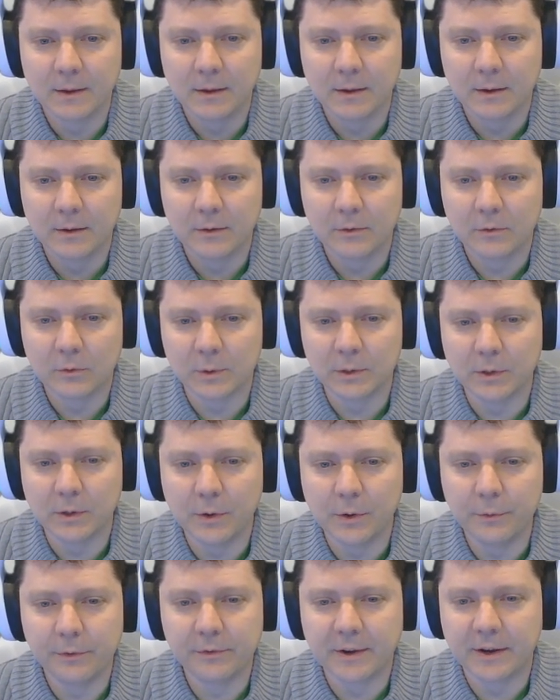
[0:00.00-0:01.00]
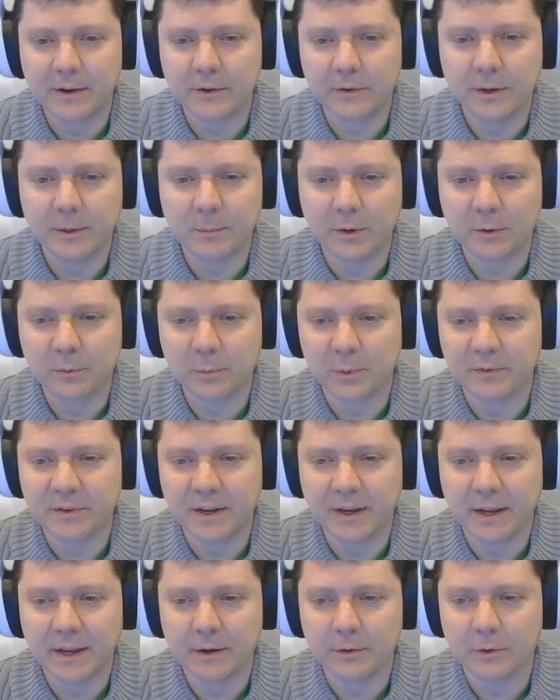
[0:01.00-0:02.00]
So a lone Cyrene must
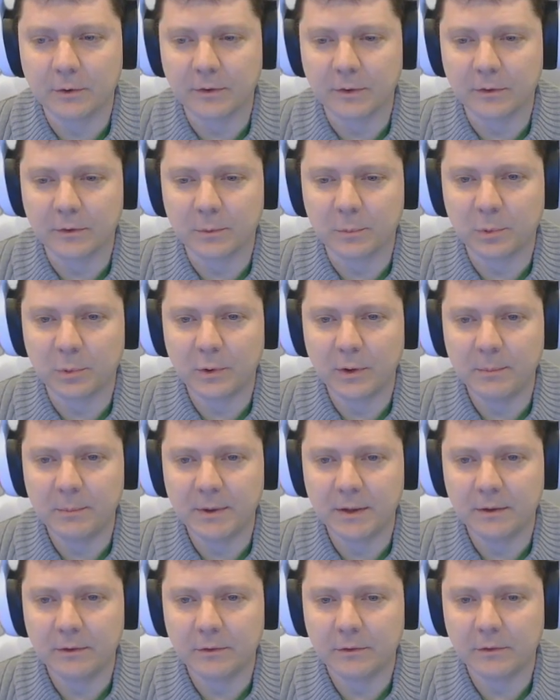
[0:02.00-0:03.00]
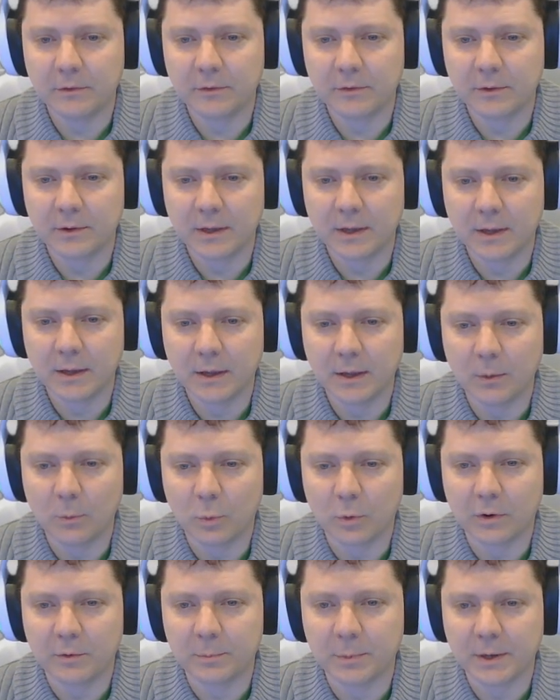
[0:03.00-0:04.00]
prevent Androsith deployments, a
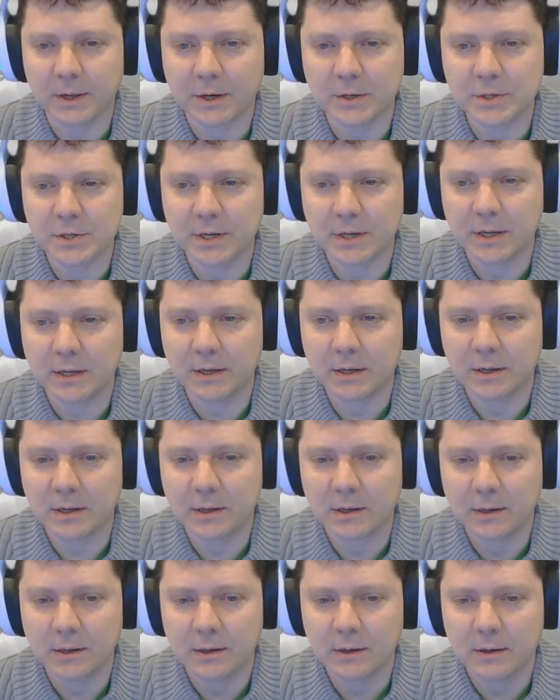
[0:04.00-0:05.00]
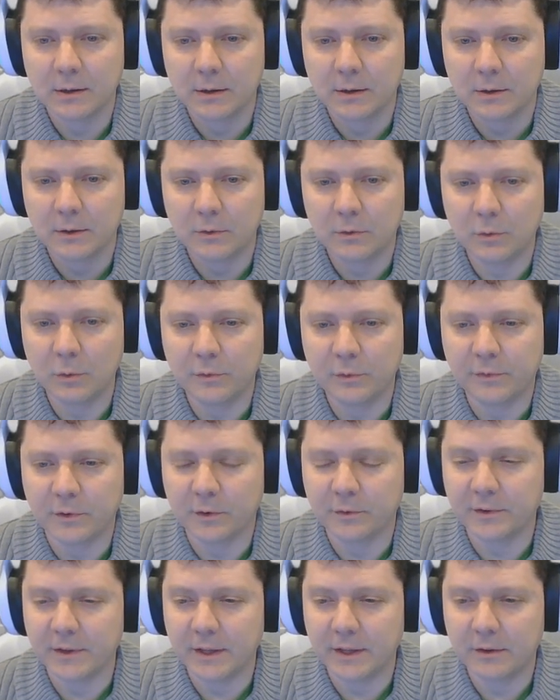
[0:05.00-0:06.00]
war of production, 2
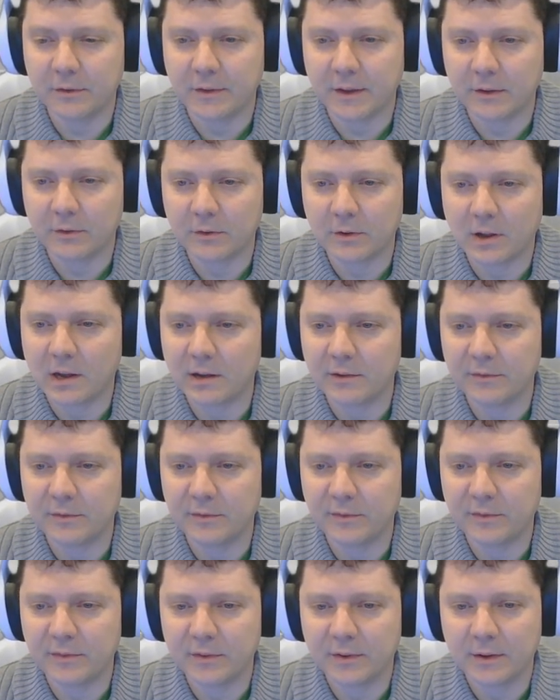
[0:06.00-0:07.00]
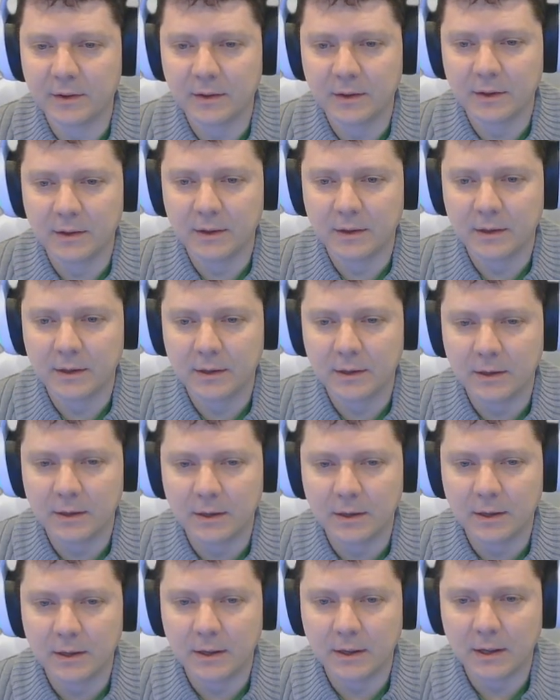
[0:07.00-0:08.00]
full fleets face off,
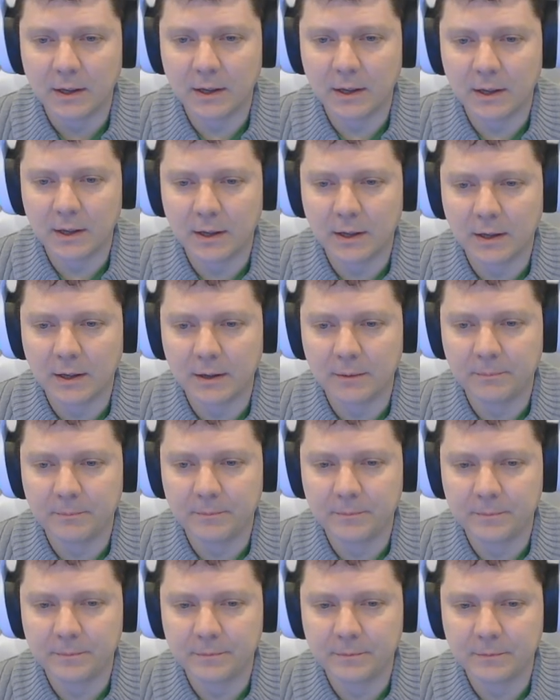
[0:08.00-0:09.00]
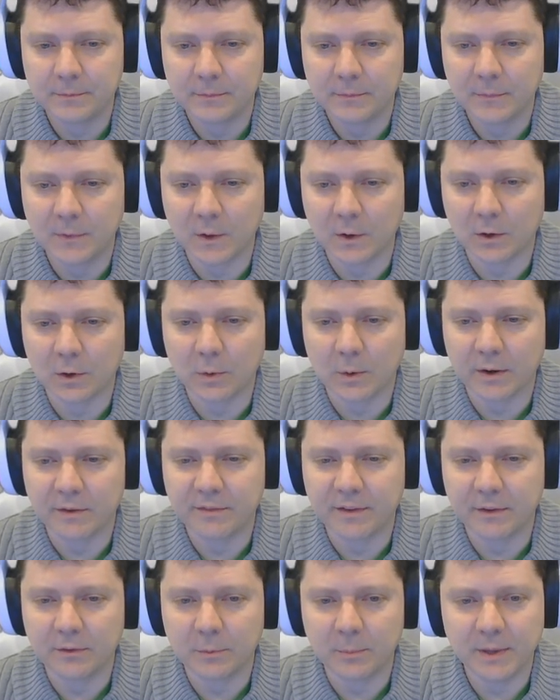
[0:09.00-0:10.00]
the Ur-Quan
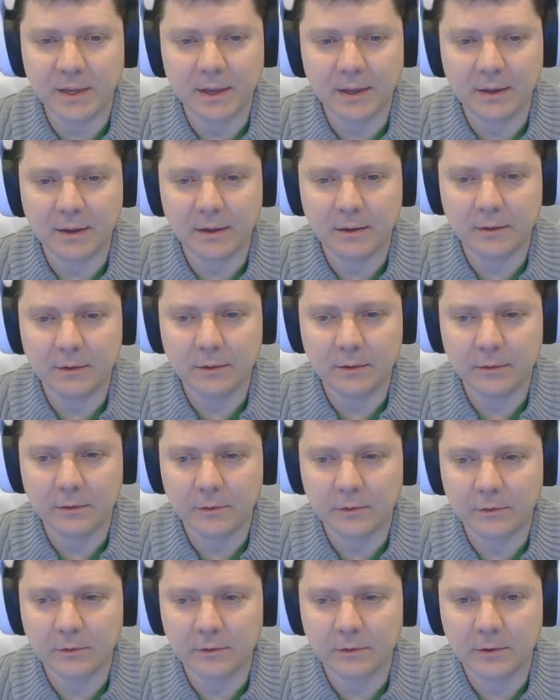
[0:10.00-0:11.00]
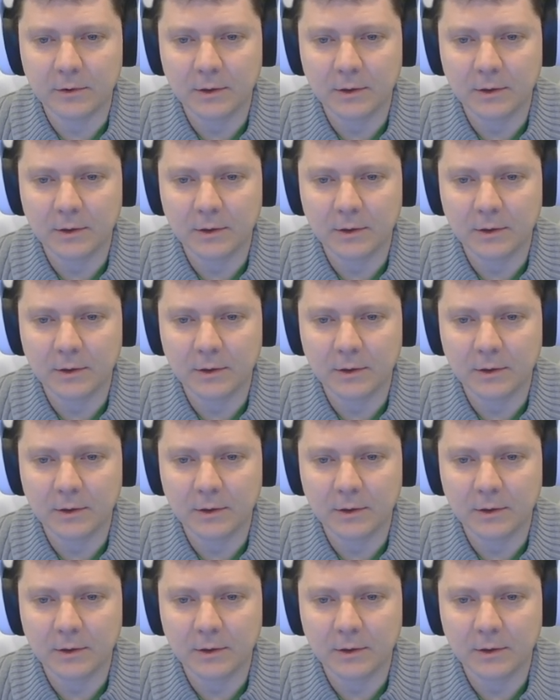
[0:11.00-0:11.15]
offensive begins.